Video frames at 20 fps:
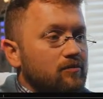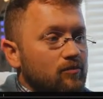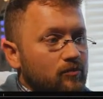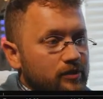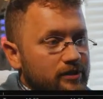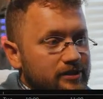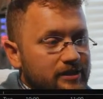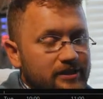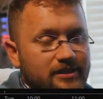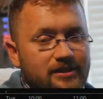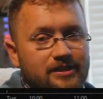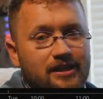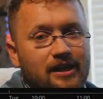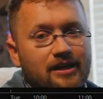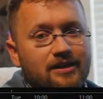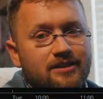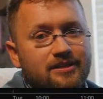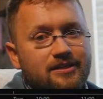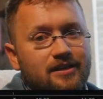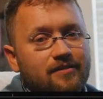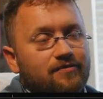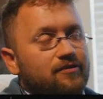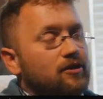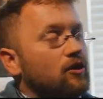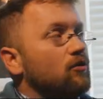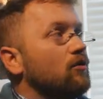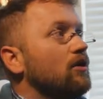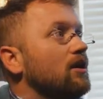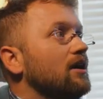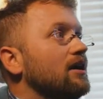We see this kind of stuff
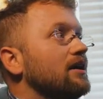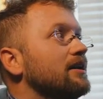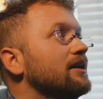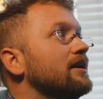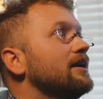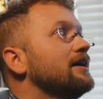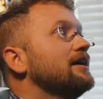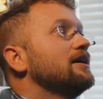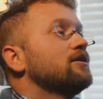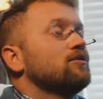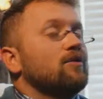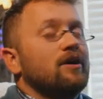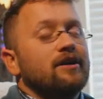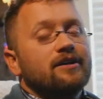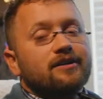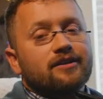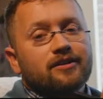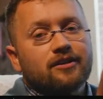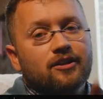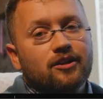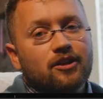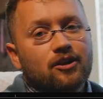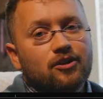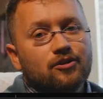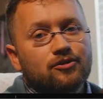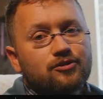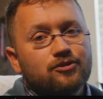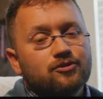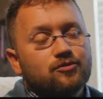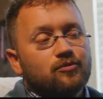go on right into the
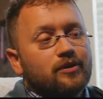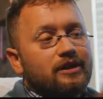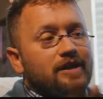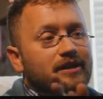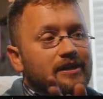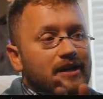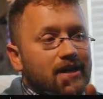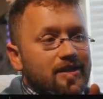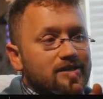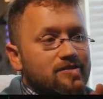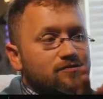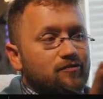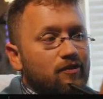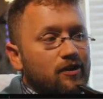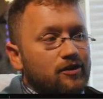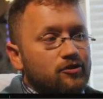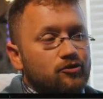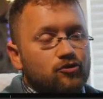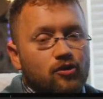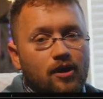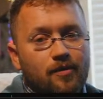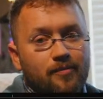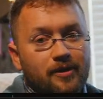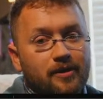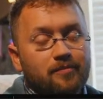close. We get nice, fun drama.